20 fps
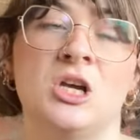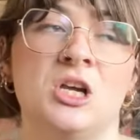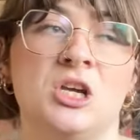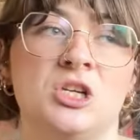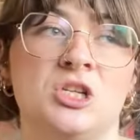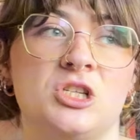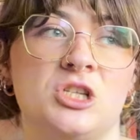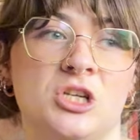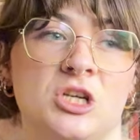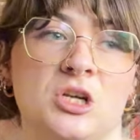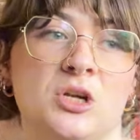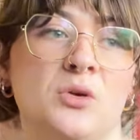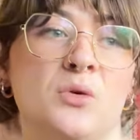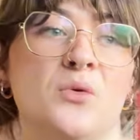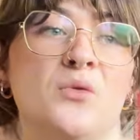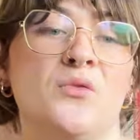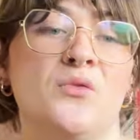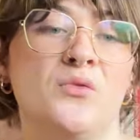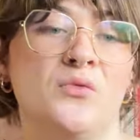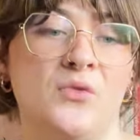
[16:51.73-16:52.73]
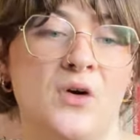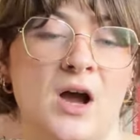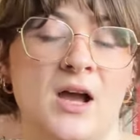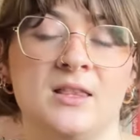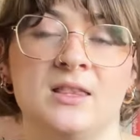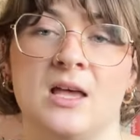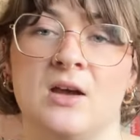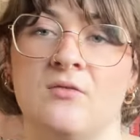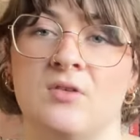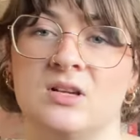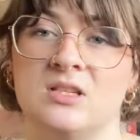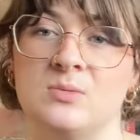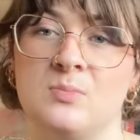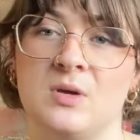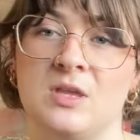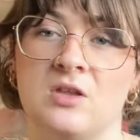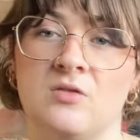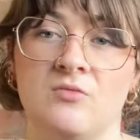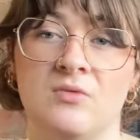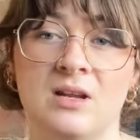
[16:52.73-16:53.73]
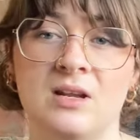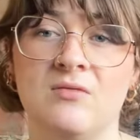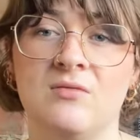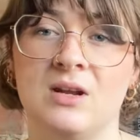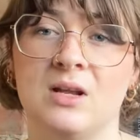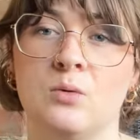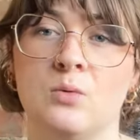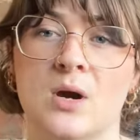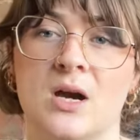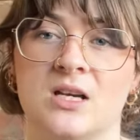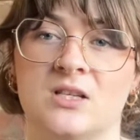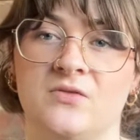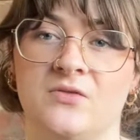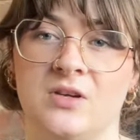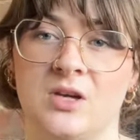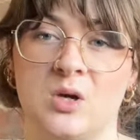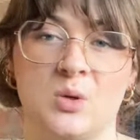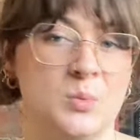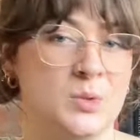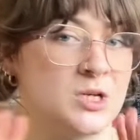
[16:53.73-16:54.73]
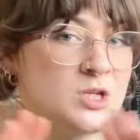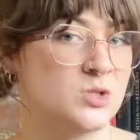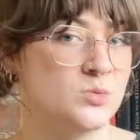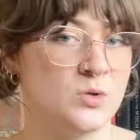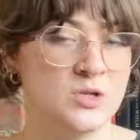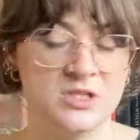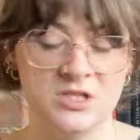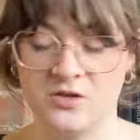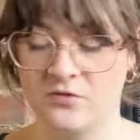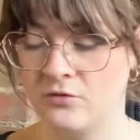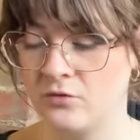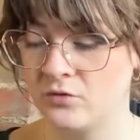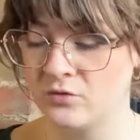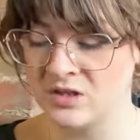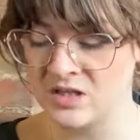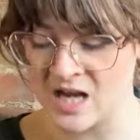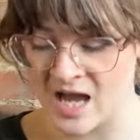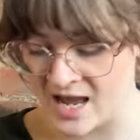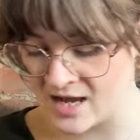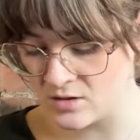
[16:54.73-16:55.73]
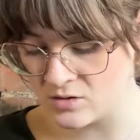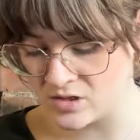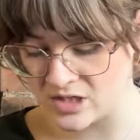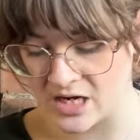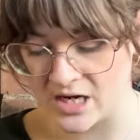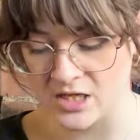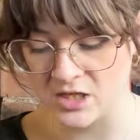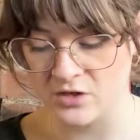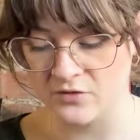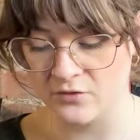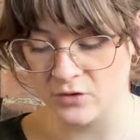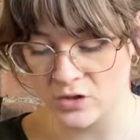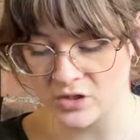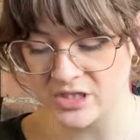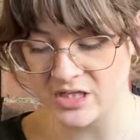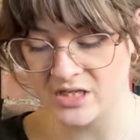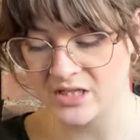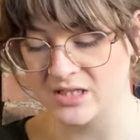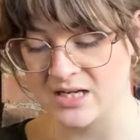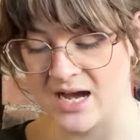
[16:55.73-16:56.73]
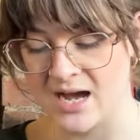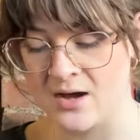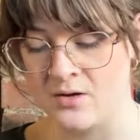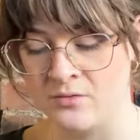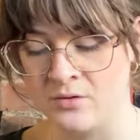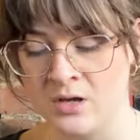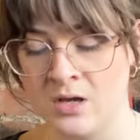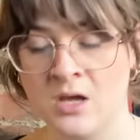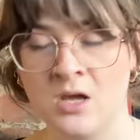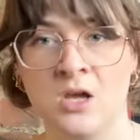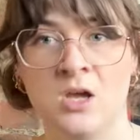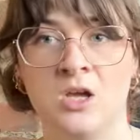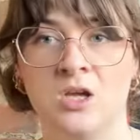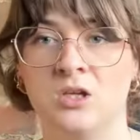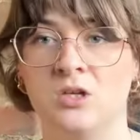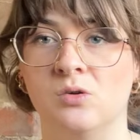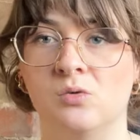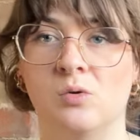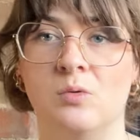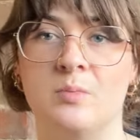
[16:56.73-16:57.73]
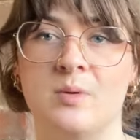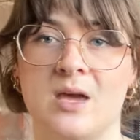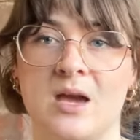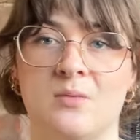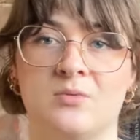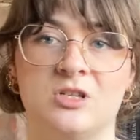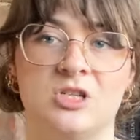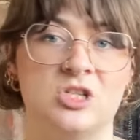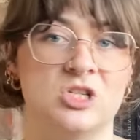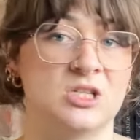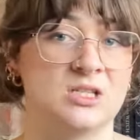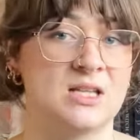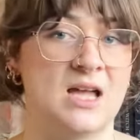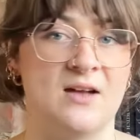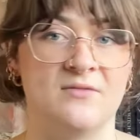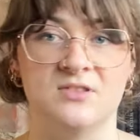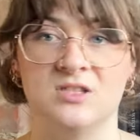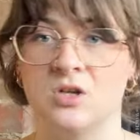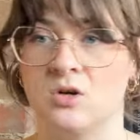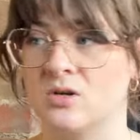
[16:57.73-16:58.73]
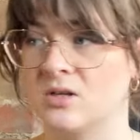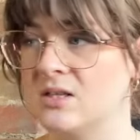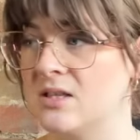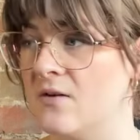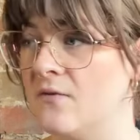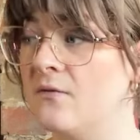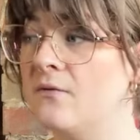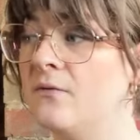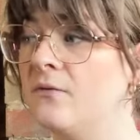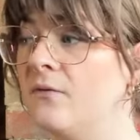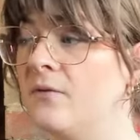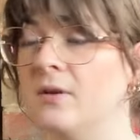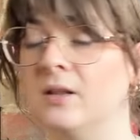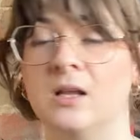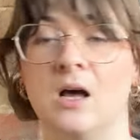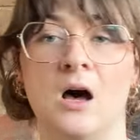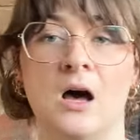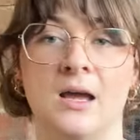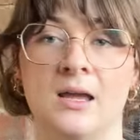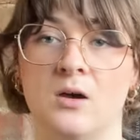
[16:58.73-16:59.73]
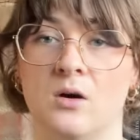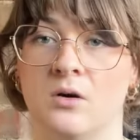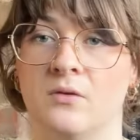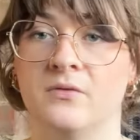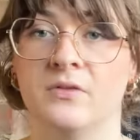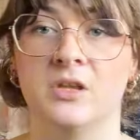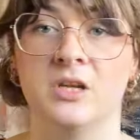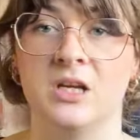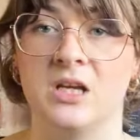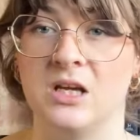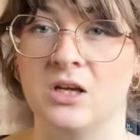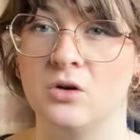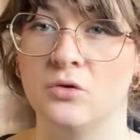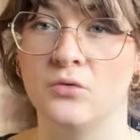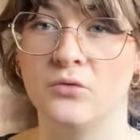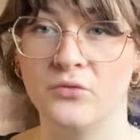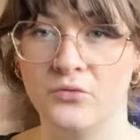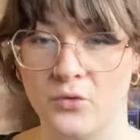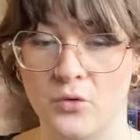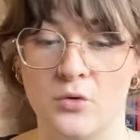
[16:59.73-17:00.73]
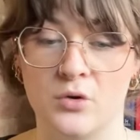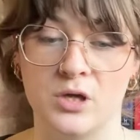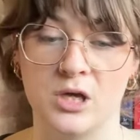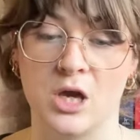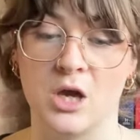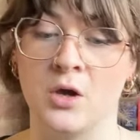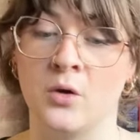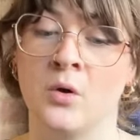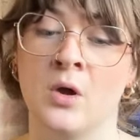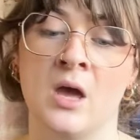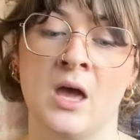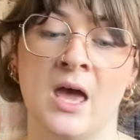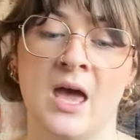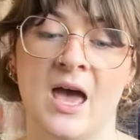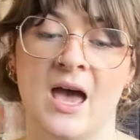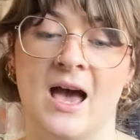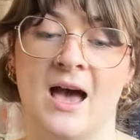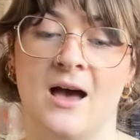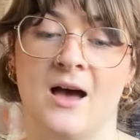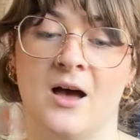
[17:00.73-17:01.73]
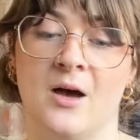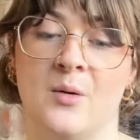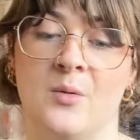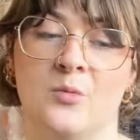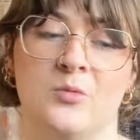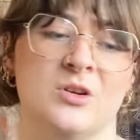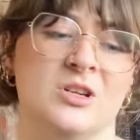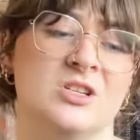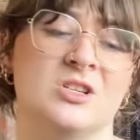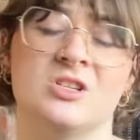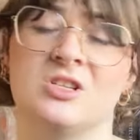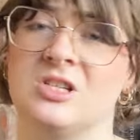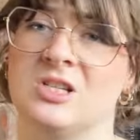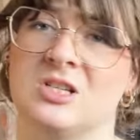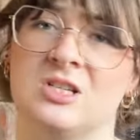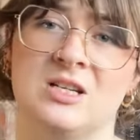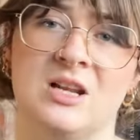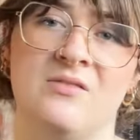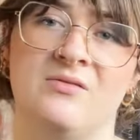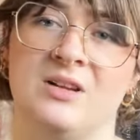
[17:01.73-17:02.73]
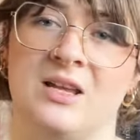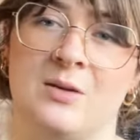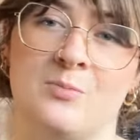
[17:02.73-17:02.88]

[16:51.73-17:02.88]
to find that recipe that really, really works for you. Because once you've nailed it and you've got it down, you will be able to just have socks that fly off the needle for you, which is just lovely,